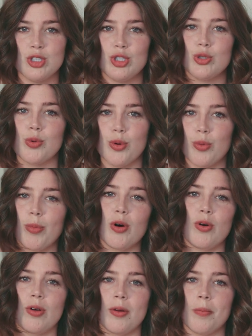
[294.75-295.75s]

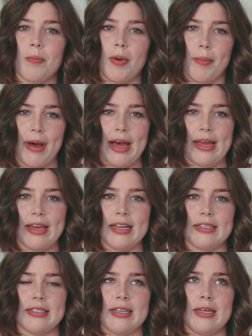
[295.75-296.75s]
chewable papaya
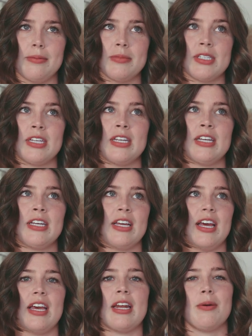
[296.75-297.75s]
enzymes
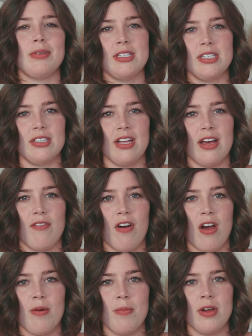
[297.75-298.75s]
and I would still have
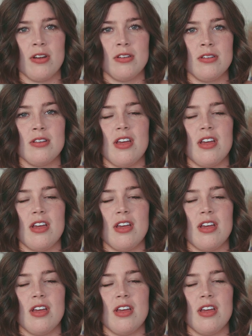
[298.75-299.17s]
heartburn.